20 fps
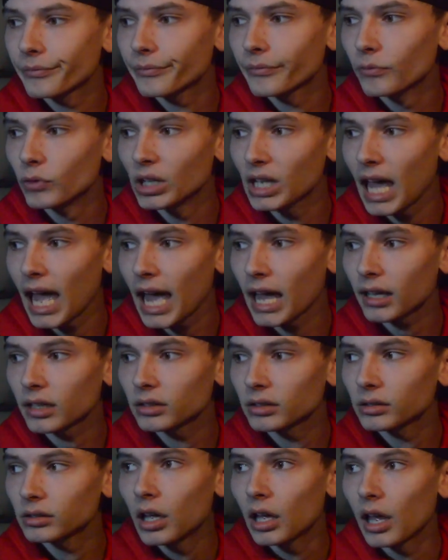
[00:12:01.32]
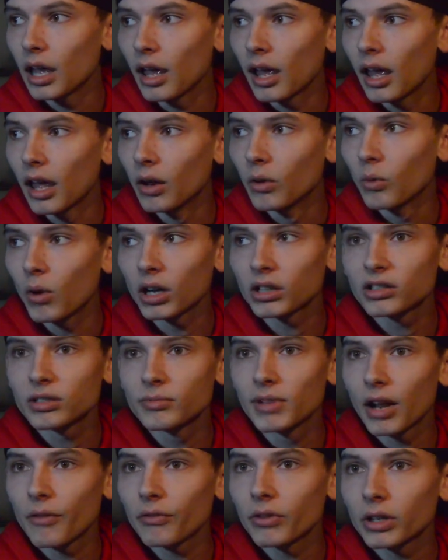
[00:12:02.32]
relax, and watch
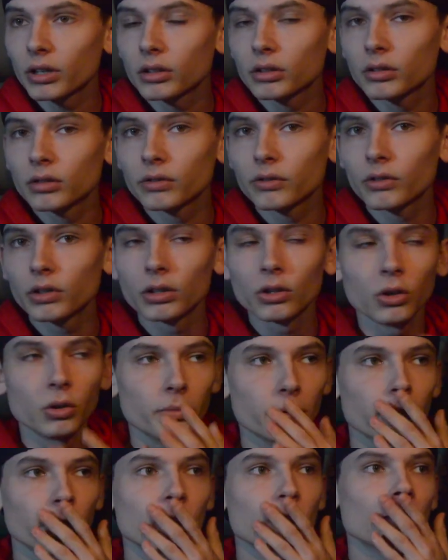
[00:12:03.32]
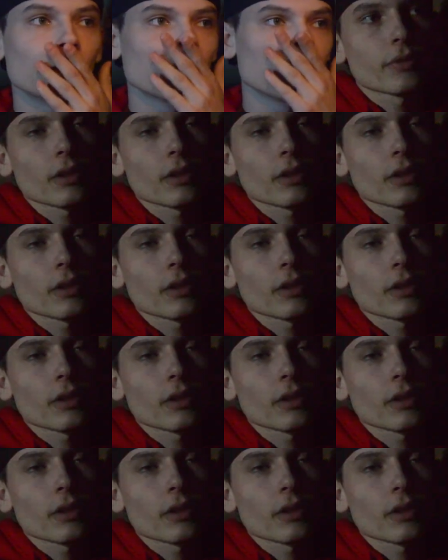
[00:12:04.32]
some Netflix for a little bit.